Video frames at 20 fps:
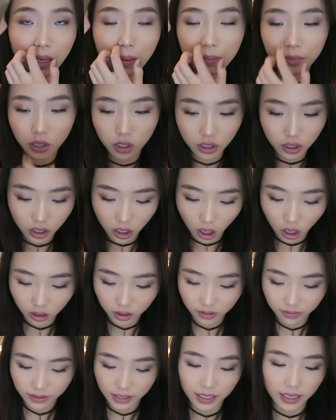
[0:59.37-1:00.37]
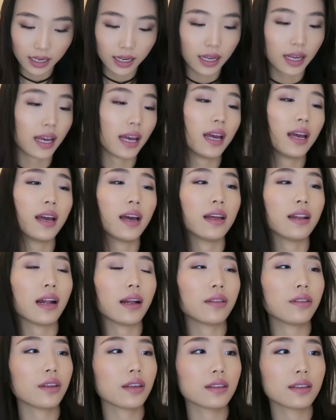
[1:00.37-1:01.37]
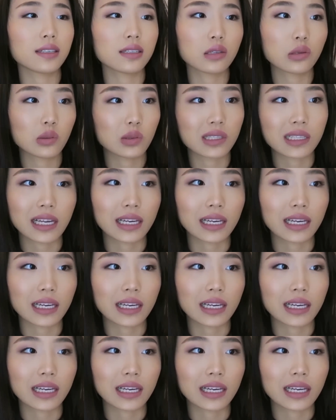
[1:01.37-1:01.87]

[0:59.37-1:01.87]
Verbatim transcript: burned all of it and i think this was